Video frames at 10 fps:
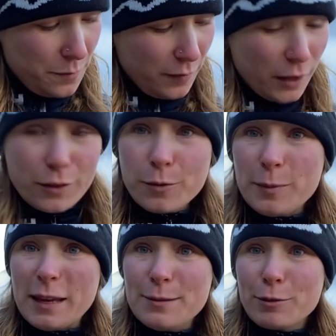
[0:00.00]
So
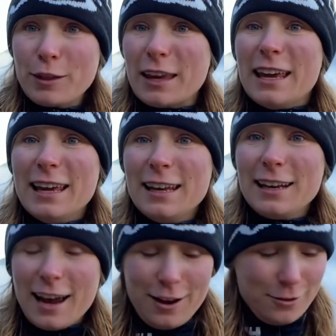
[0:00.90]
begin breathing in and
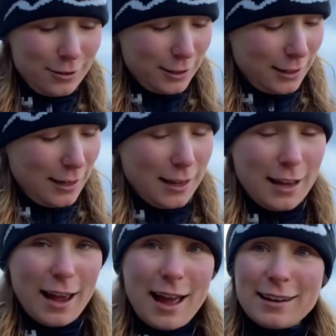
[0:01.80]
out
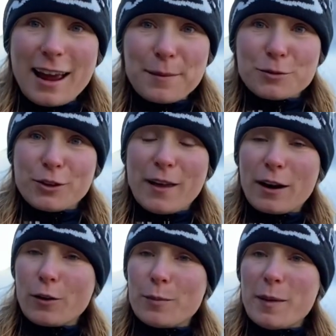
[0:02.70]
and capturing that on
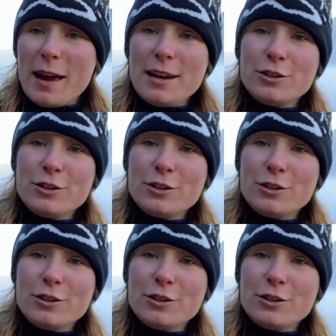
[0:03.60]
the page.